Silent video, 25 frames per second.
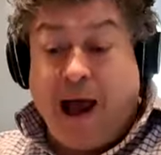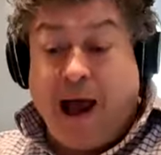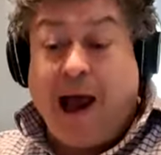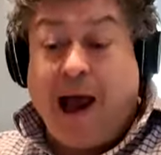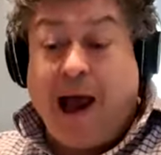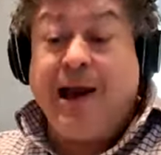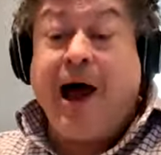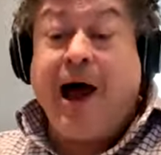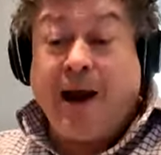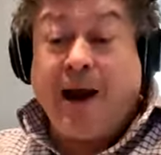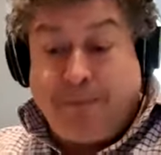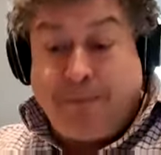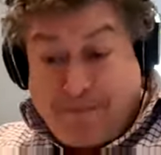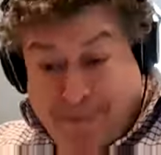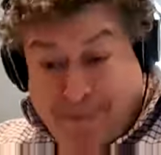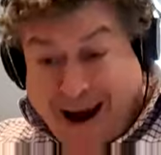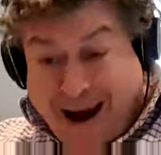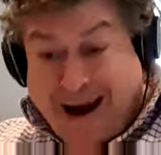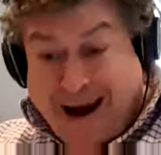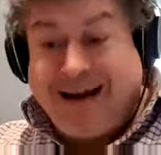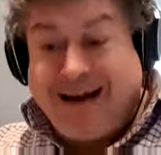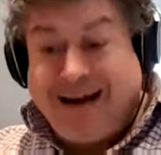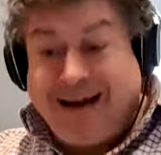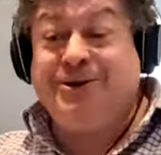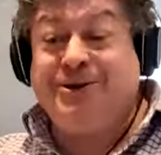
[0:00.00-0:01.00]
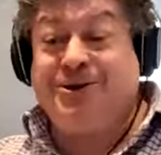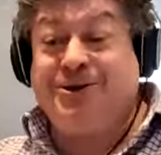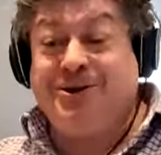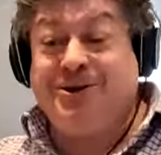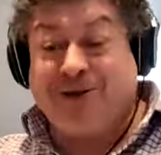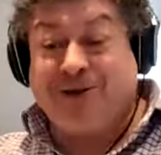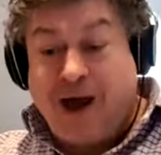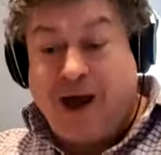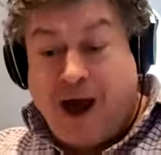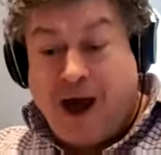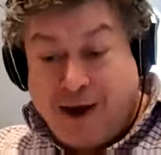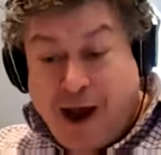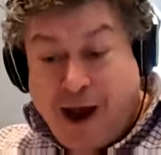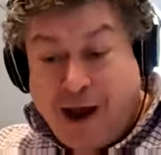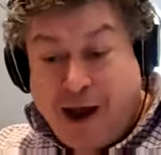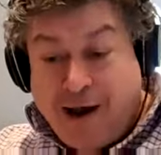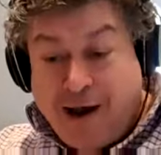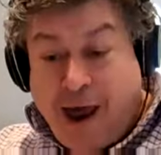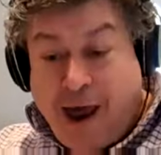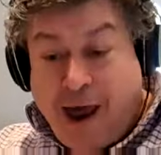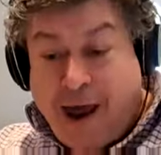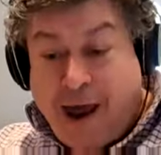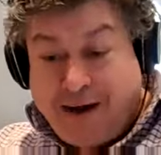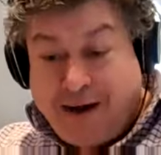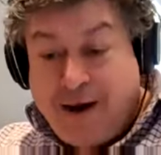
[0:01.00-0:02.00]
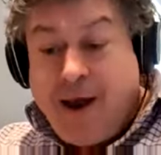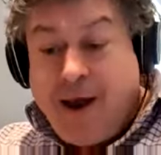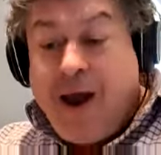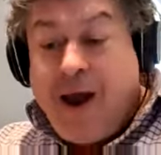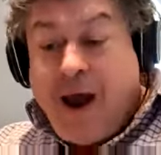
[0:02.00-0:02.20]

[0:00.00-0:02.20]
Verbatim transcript: I like package design. I like,